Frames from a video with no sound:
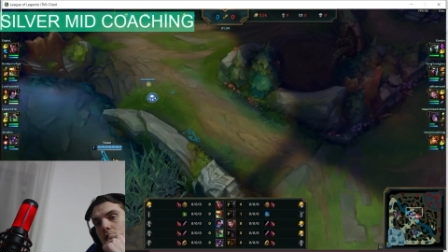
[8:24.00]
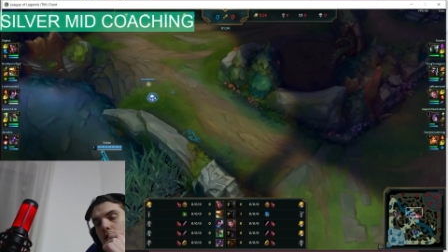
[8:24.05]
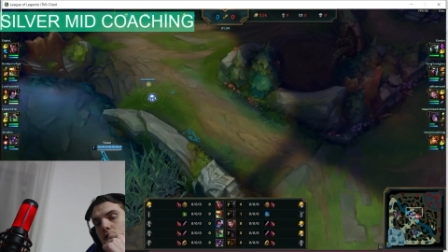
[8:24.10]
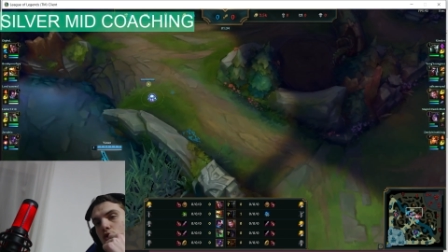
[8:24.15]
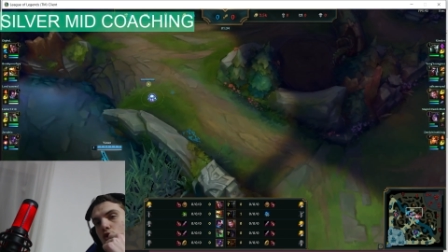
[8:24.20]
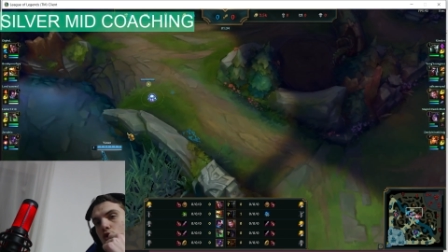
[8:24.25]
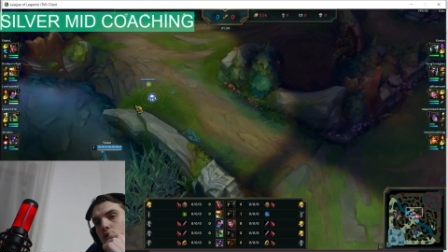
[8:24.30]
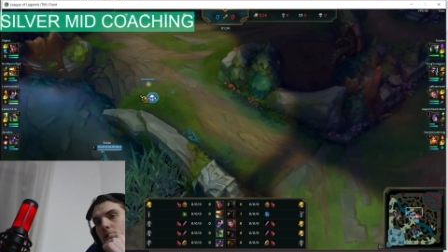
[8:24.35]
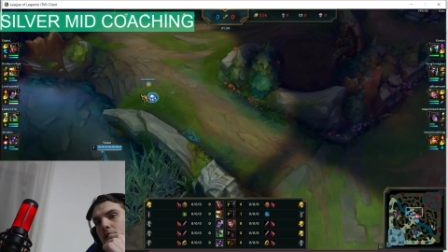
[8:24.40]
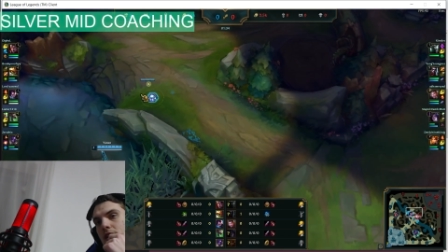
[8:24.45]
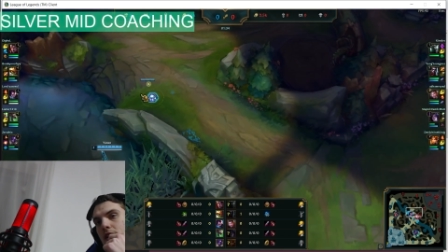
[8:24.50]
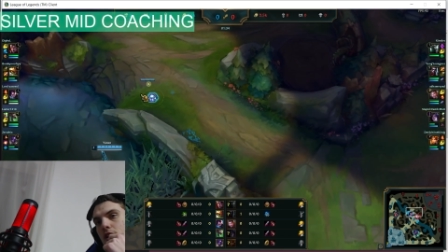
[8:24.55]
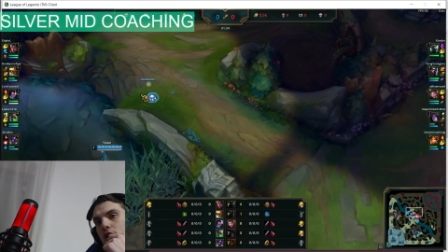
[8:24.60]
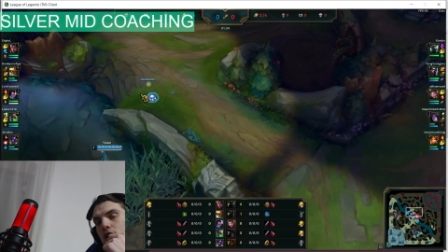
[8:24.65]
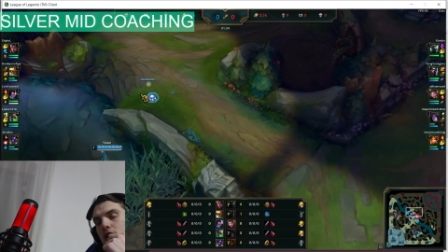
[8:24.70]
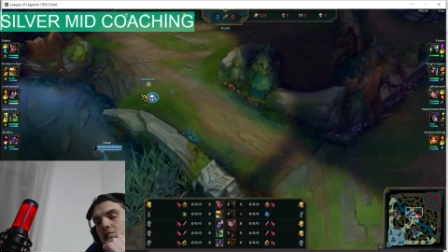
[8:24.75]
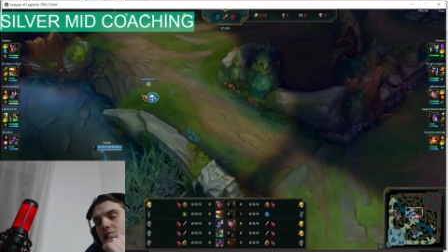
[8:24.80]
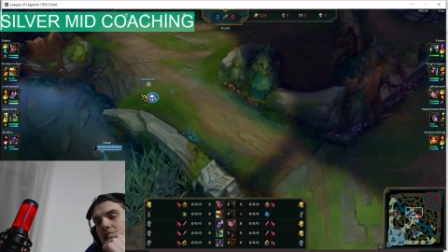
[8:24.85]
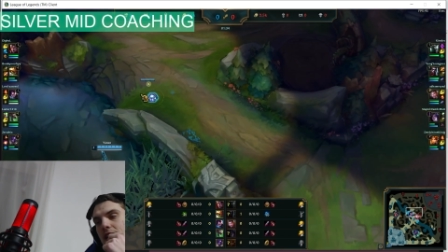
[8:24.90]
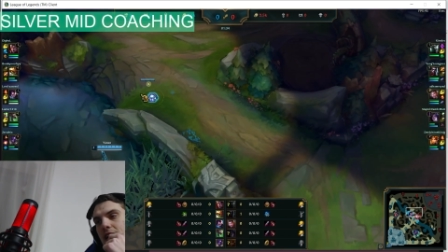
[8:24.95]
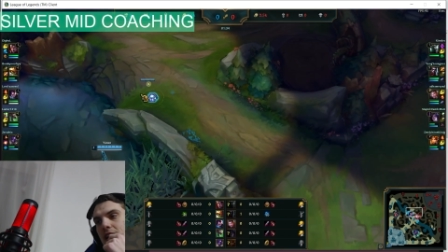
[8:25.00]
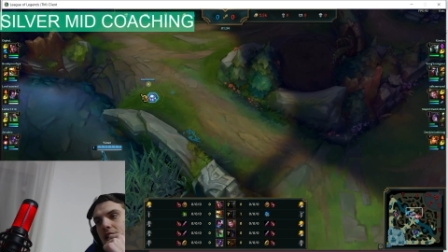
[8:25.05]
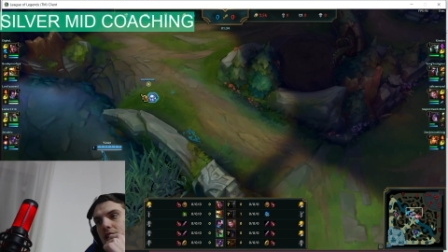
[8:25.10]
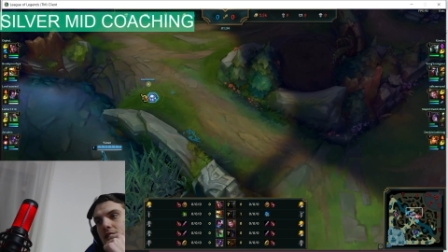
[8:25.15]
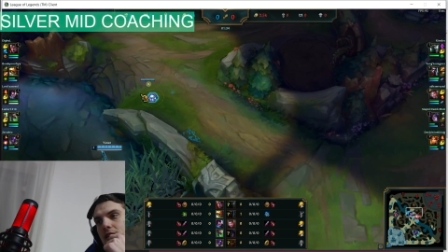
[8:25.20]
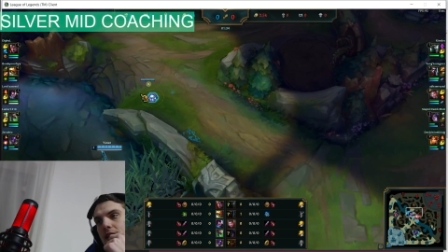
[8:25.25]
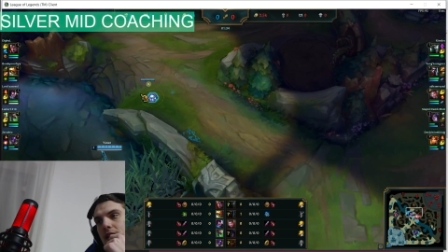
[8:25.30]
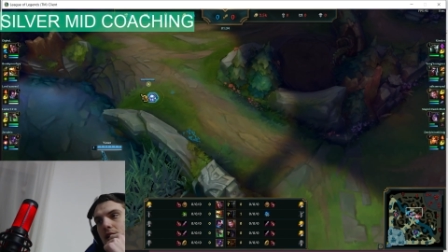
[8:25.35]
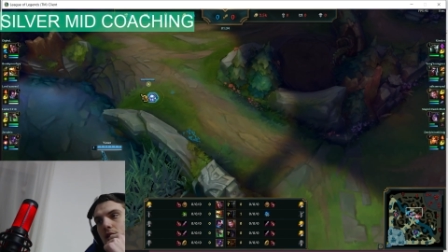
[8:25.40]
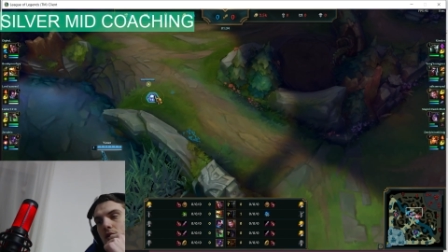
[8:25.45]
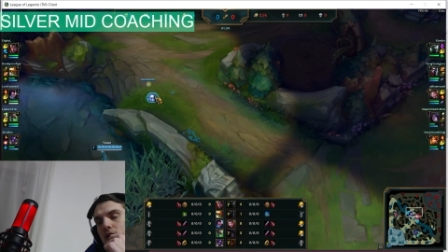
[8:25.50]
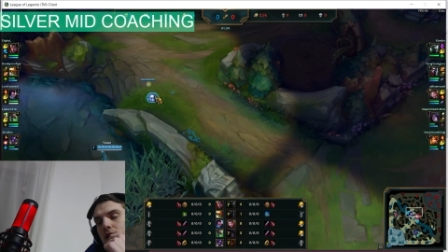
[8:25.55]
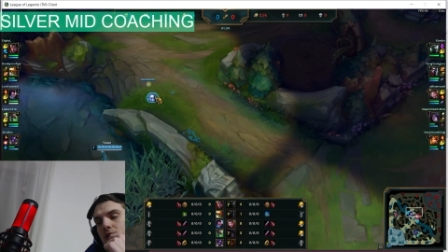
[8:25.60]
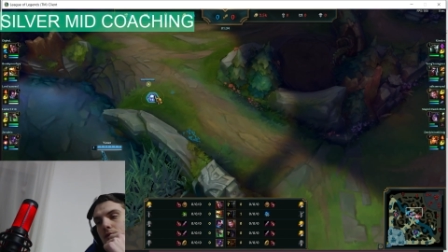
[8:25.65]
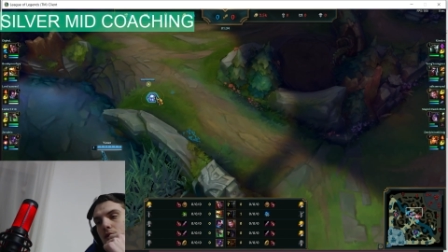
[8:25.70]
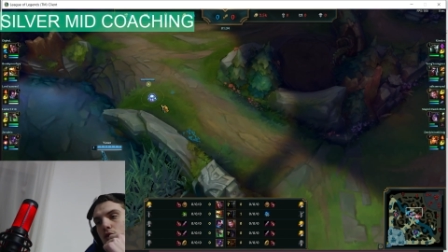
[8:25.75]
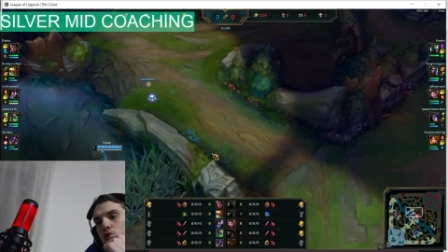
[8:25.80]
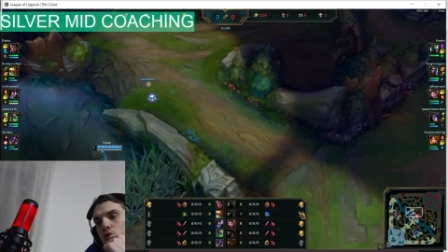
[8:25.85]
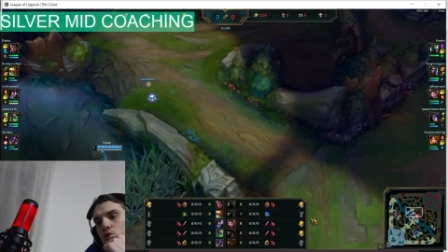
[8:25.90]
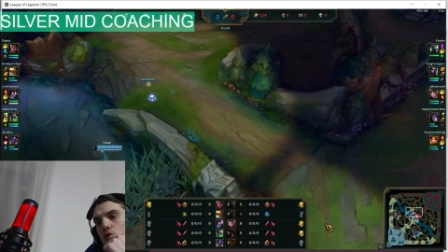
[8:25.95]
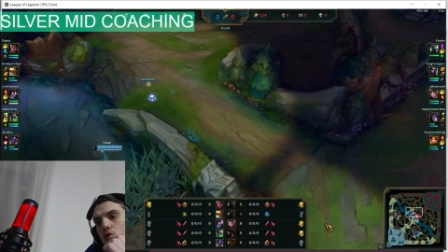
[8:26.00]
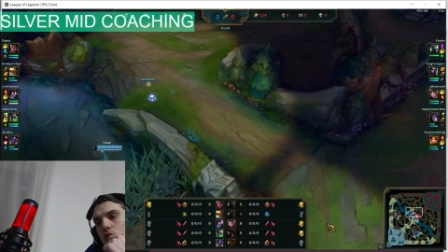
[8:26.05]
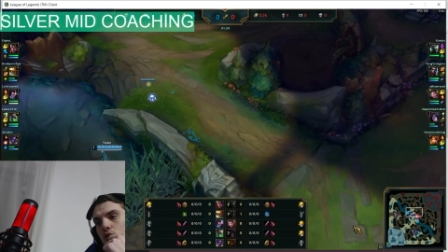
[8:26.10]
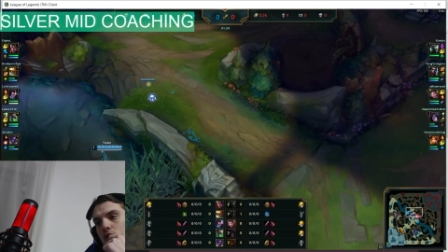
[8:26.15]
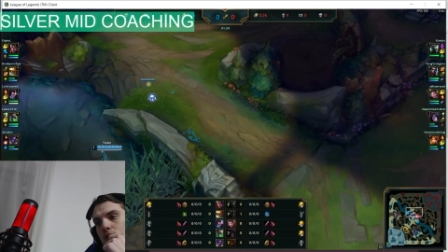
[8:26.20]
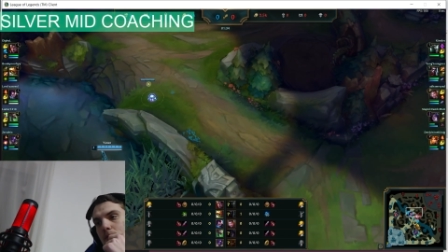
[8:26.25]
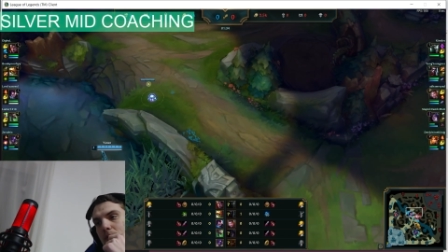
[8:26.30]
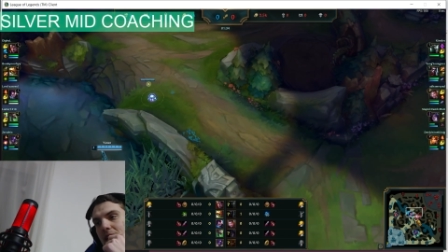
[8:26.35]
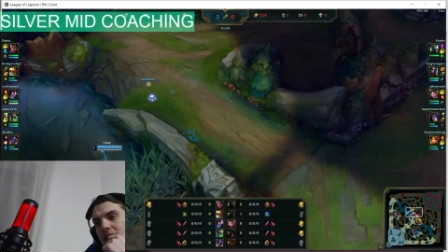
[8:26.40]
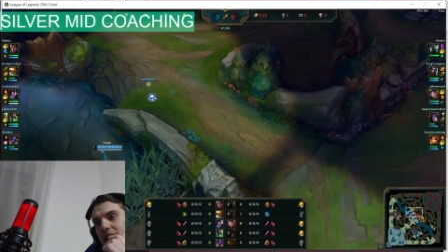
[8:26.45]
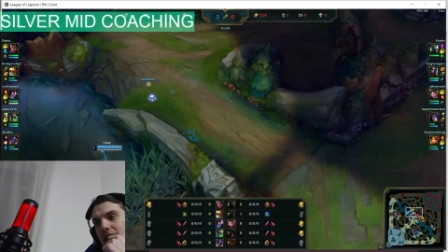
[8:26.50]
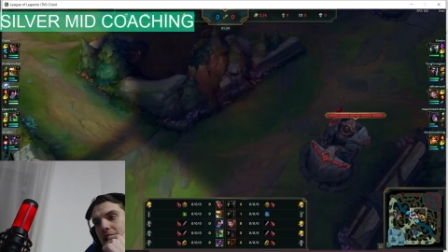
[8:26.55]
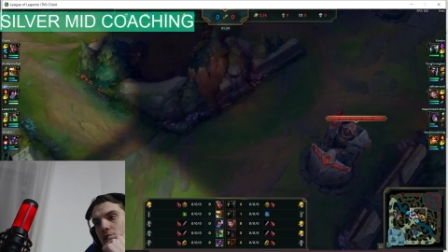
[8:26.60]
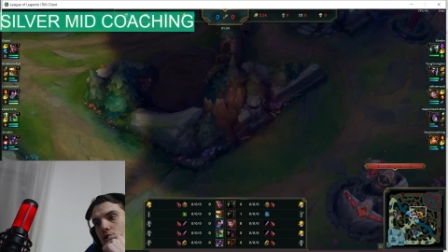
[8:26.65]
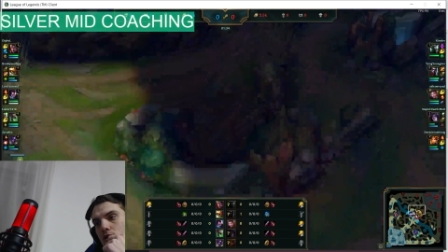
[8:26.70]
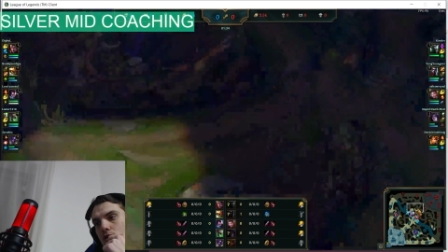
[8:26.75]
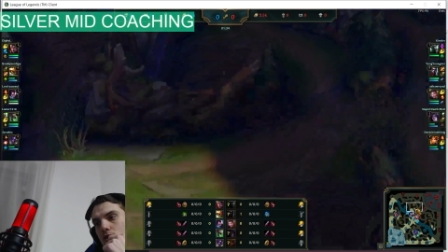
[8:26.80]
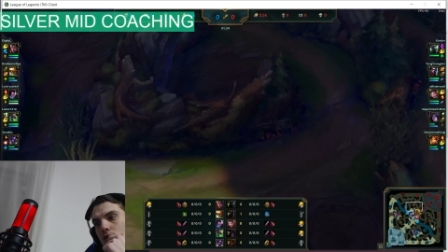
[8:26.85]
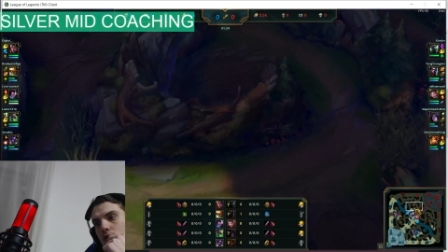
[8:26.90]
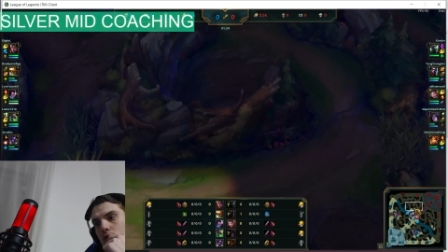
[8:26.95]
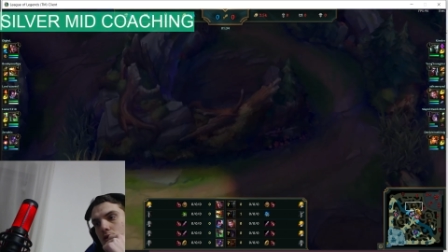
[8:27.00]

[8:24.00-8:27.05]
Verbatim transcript: True, but can you get ganked now at level 2 by Ekko?